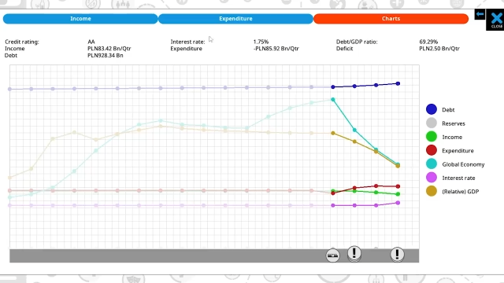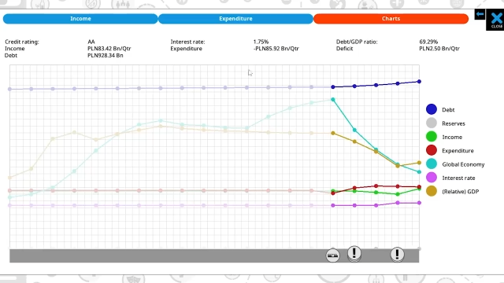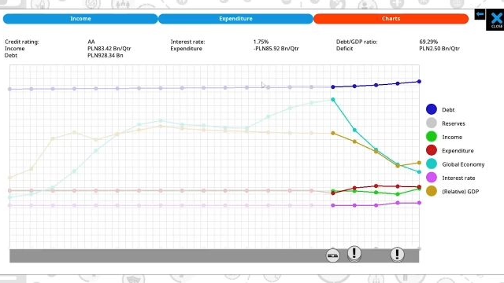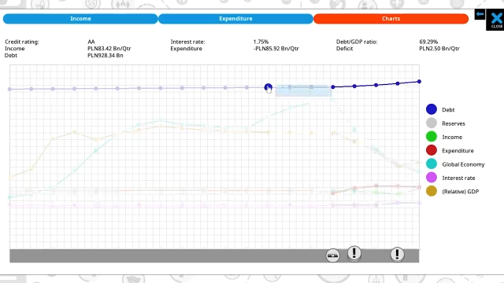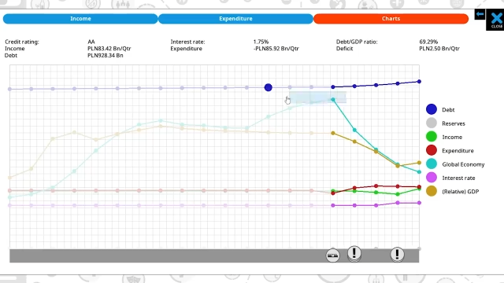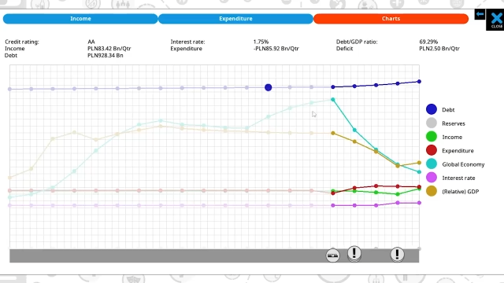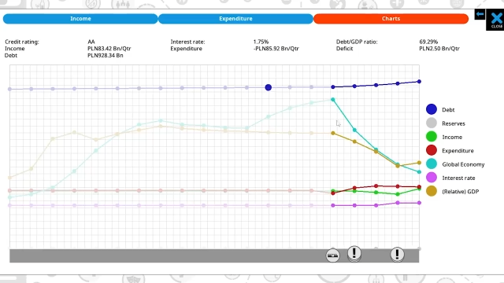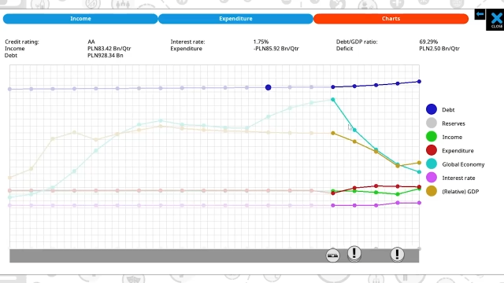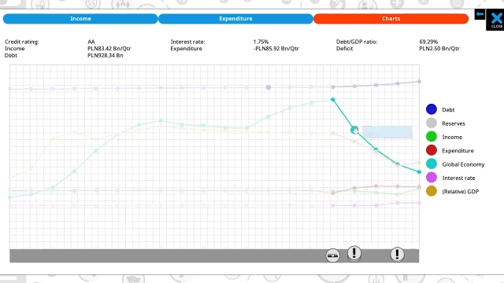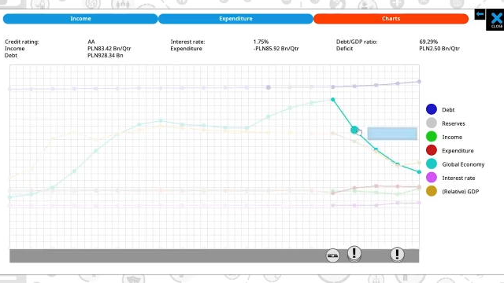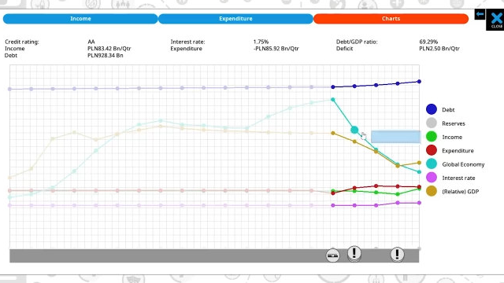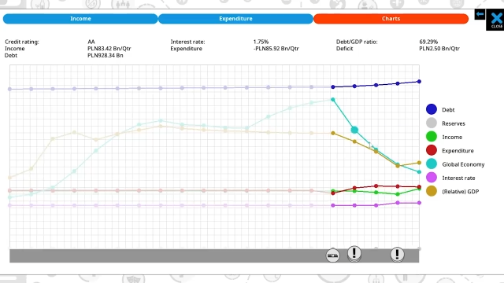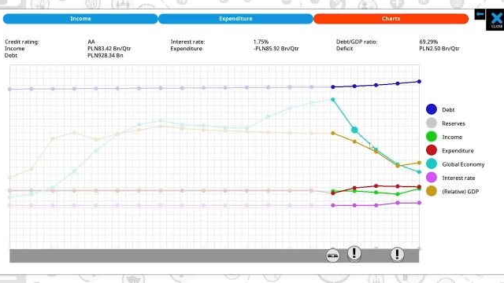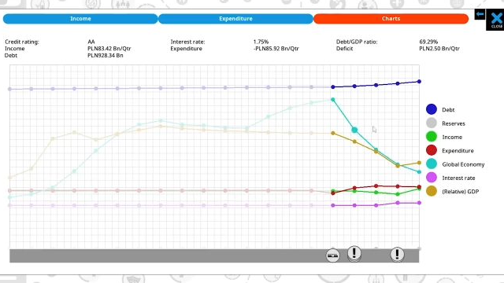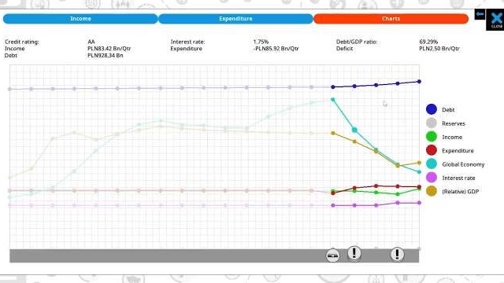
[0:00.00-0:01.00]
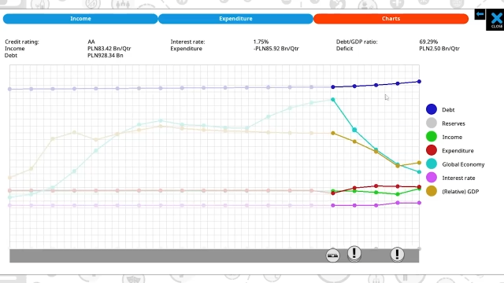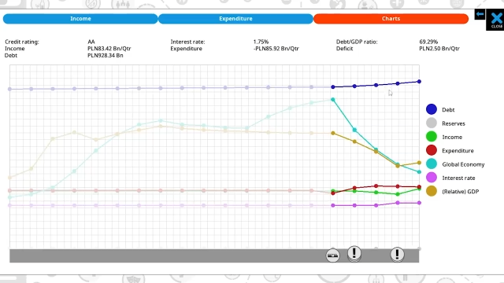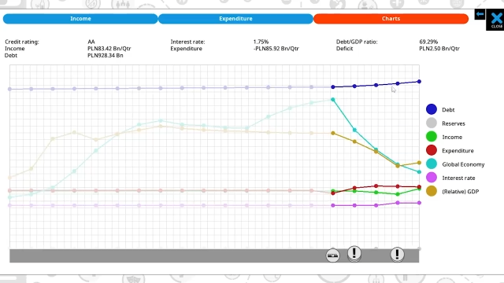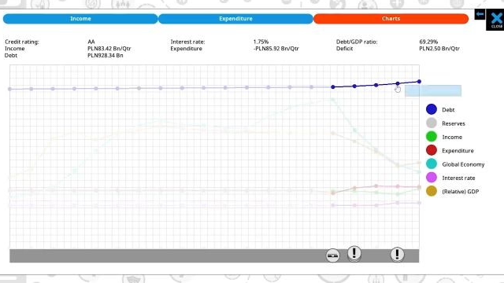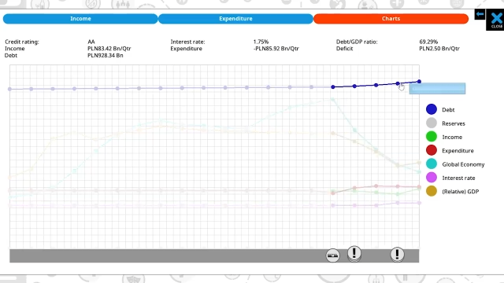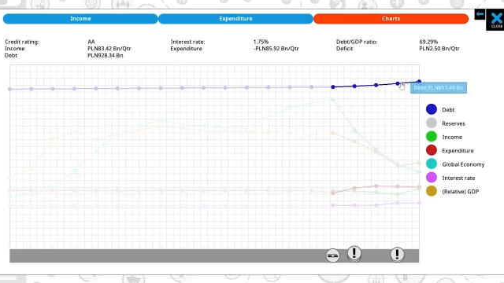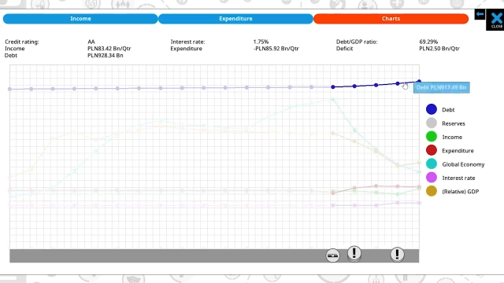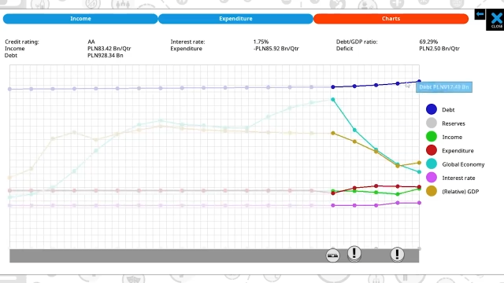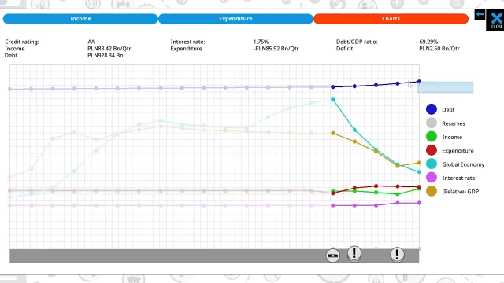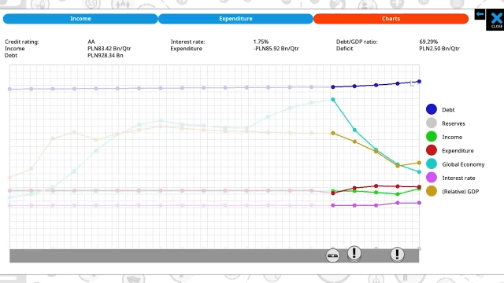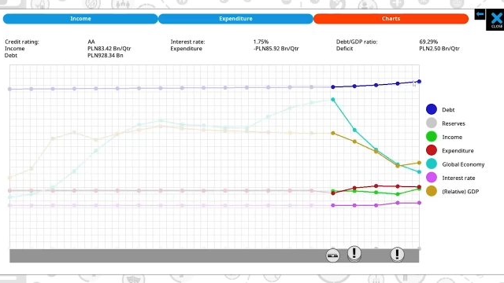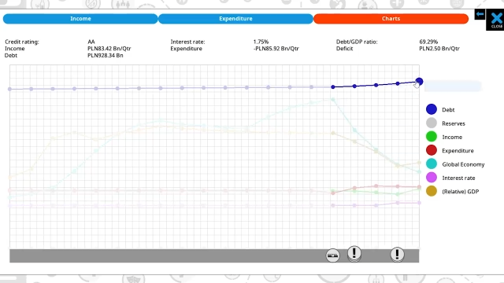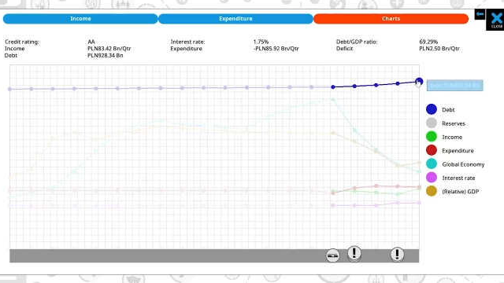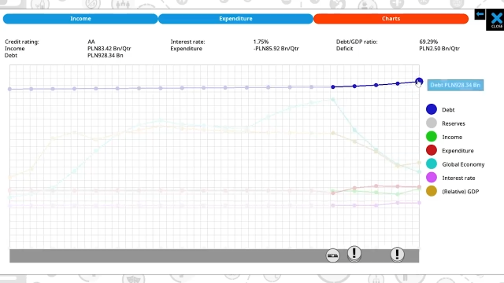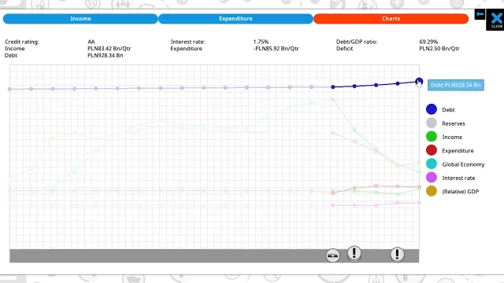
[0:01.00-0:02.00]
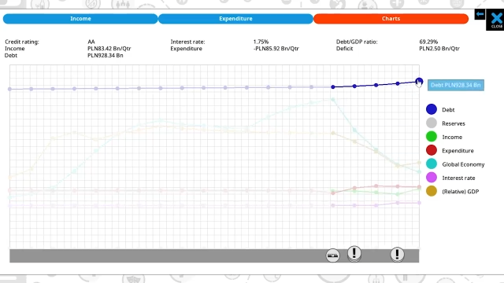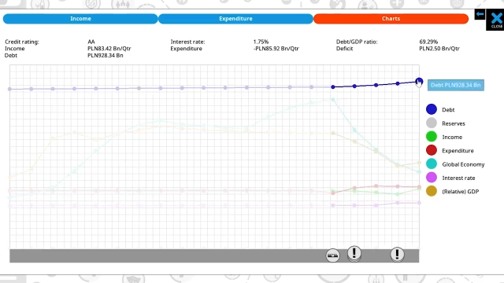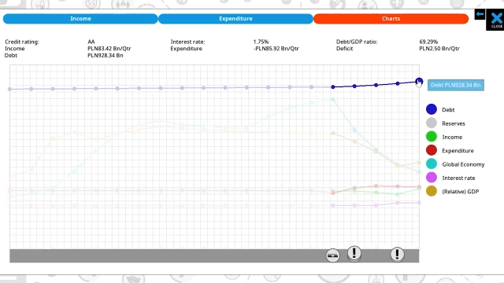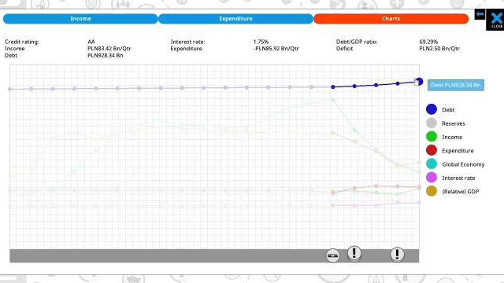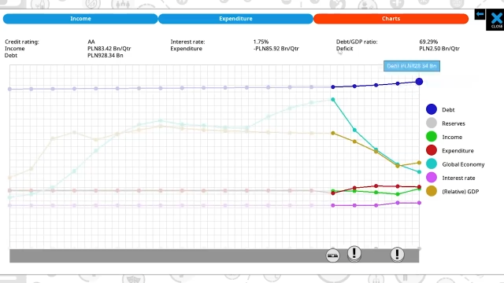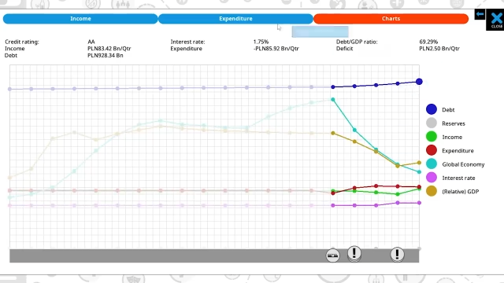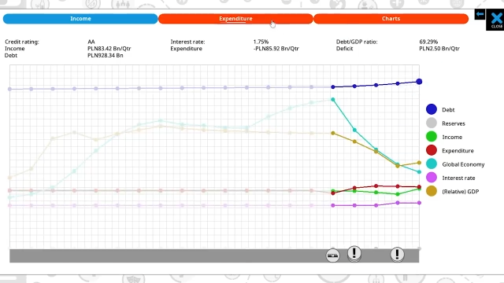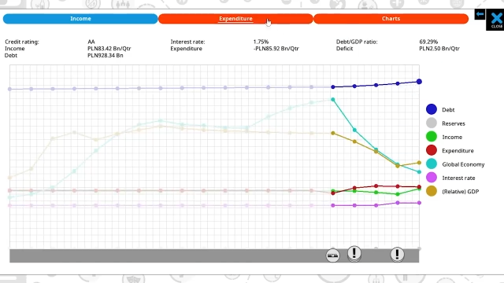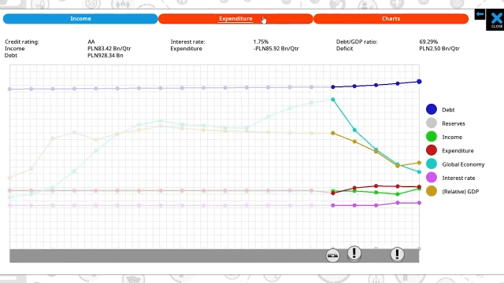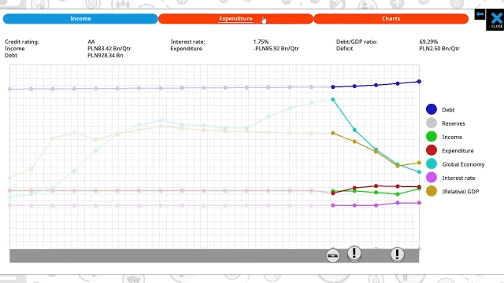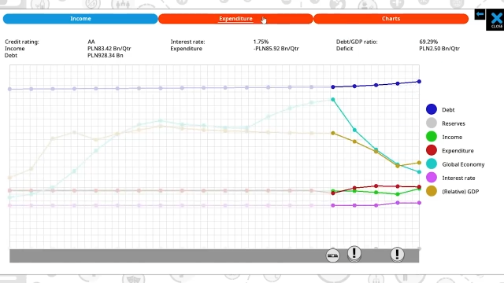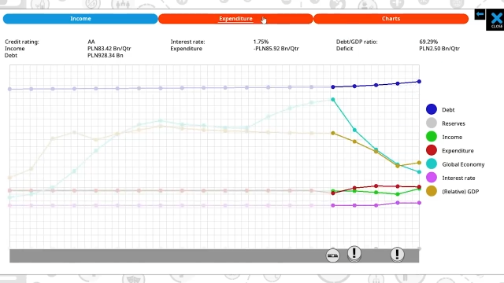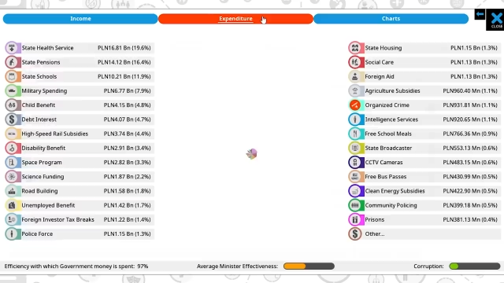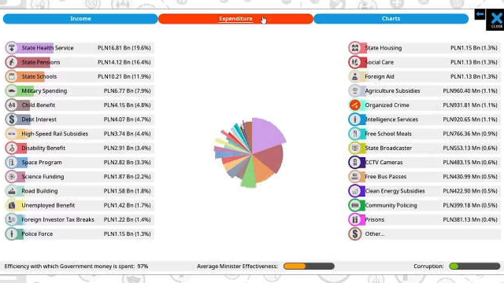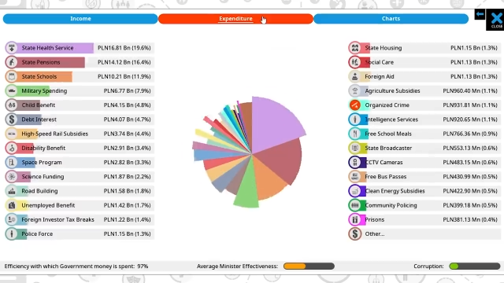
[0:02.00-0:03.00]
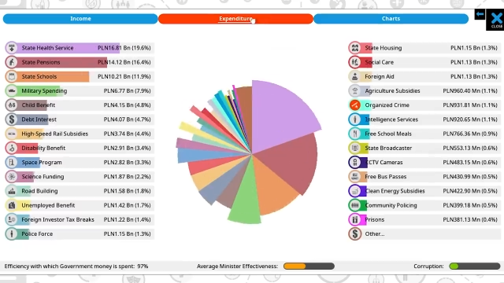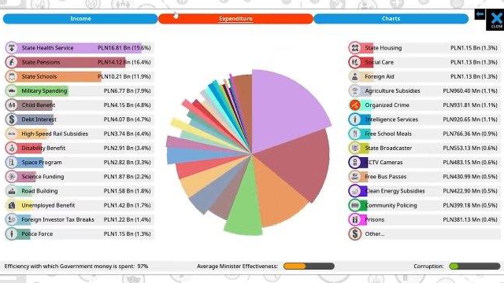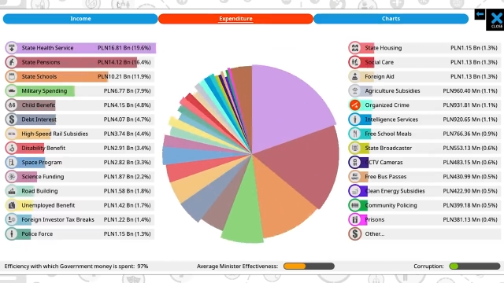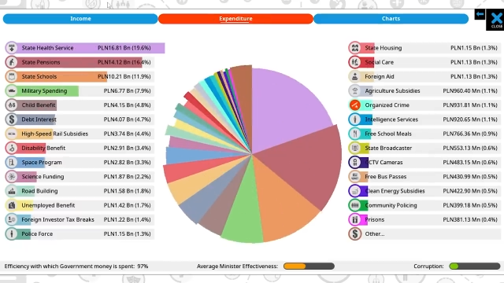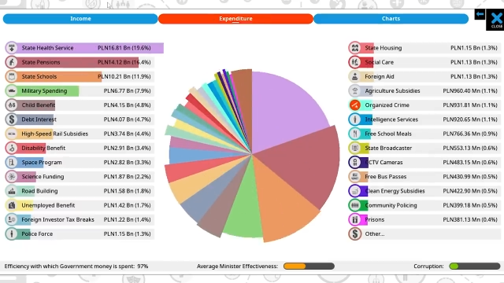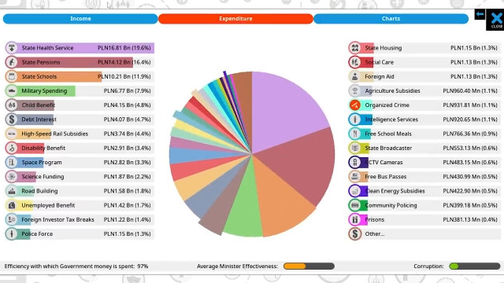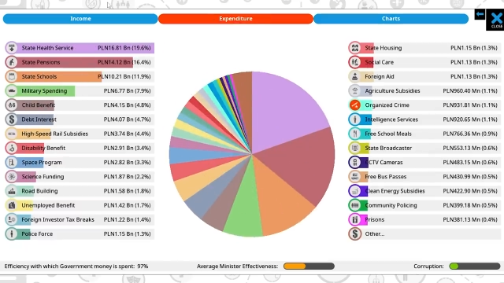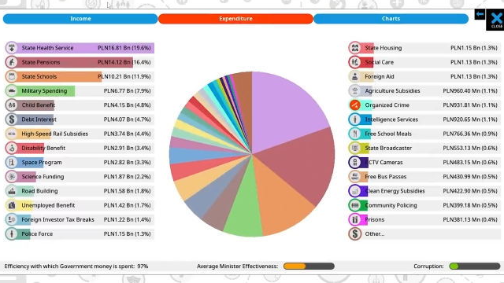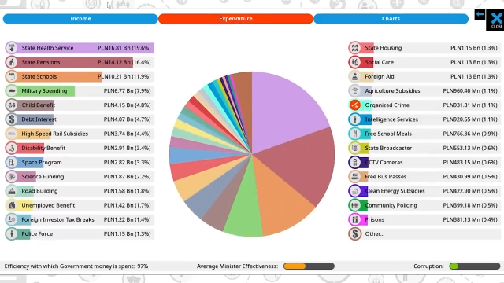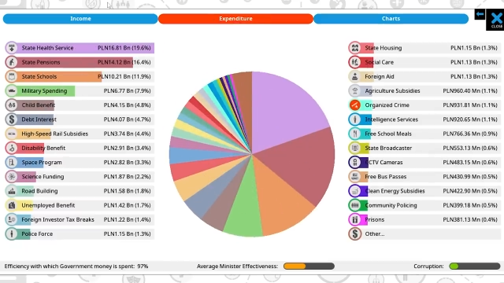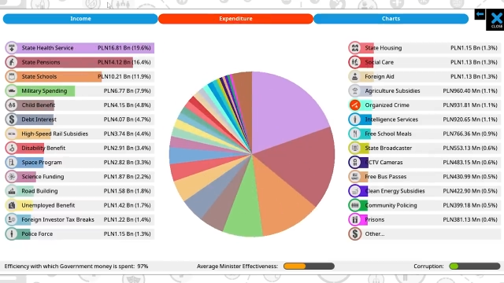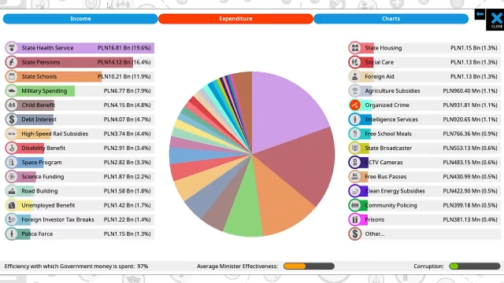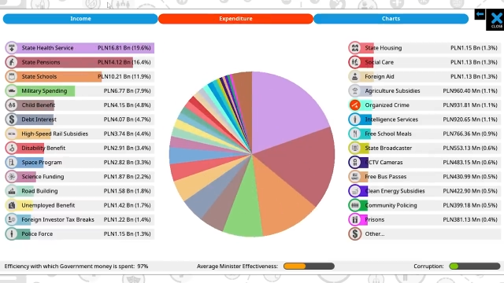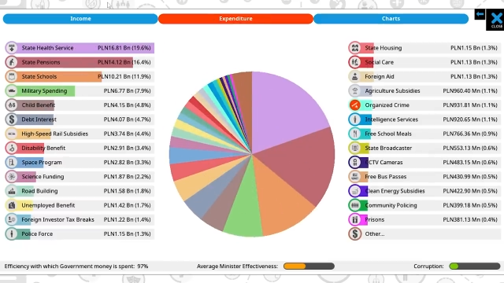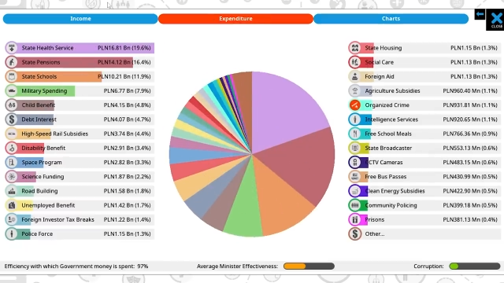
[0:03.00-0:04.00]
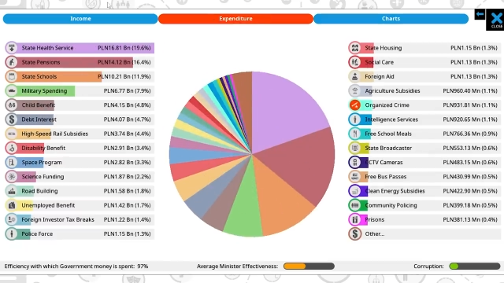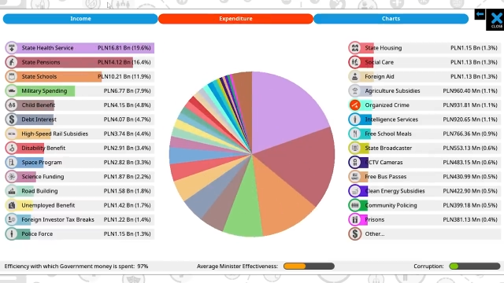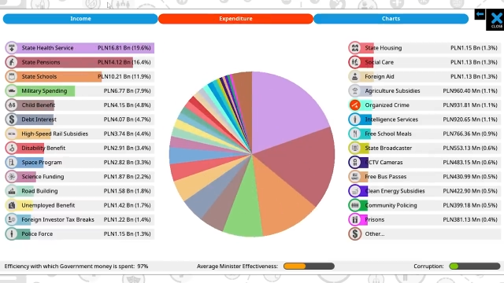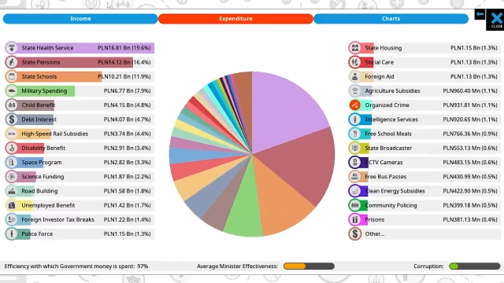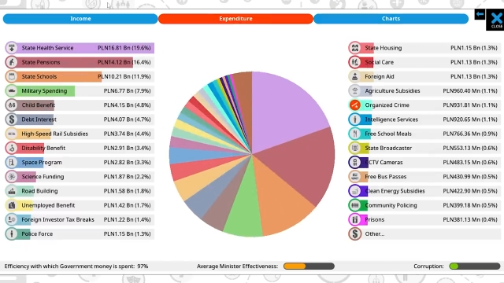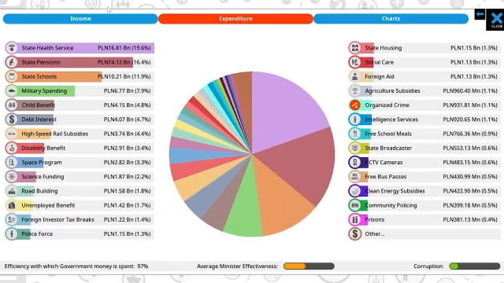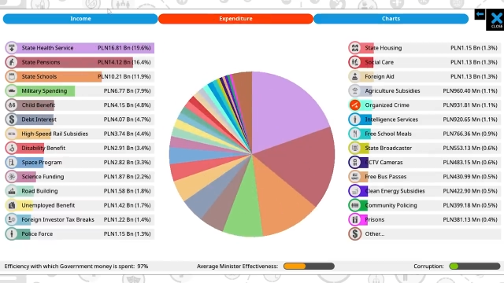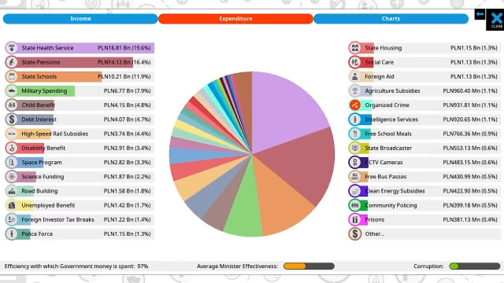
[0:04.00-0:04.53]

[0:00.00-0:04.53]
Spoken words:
(no speaker visible)